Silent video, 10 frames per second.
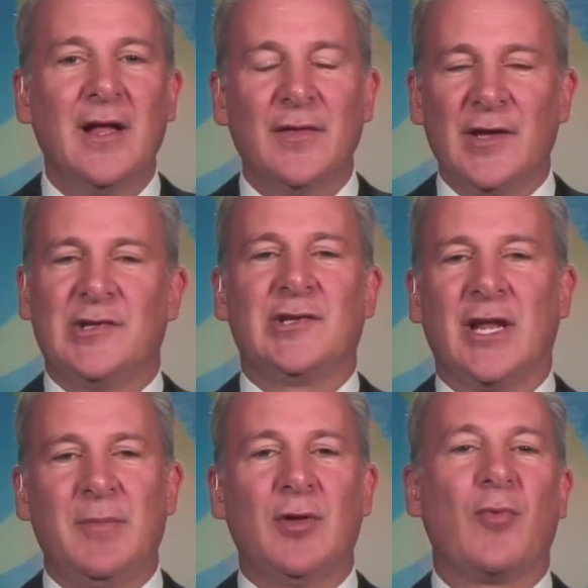this is going
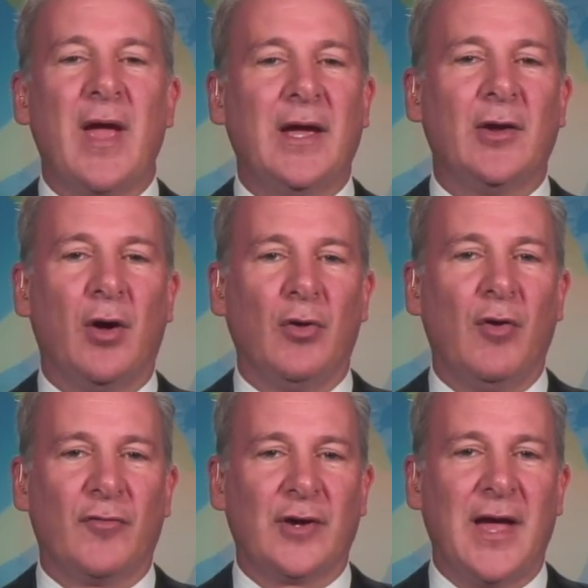to be Reagan all
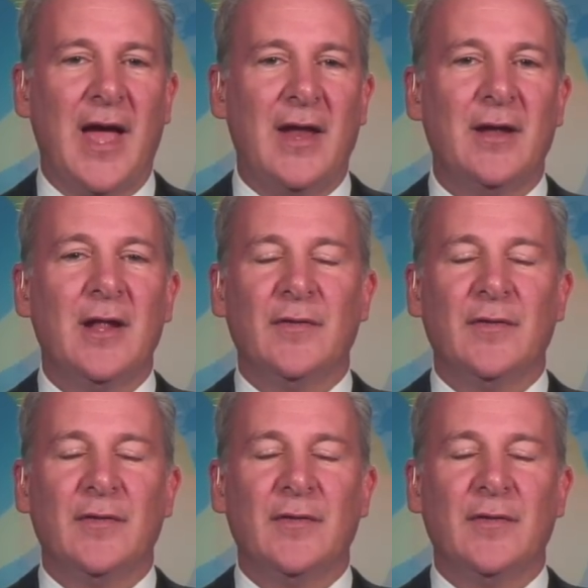over again.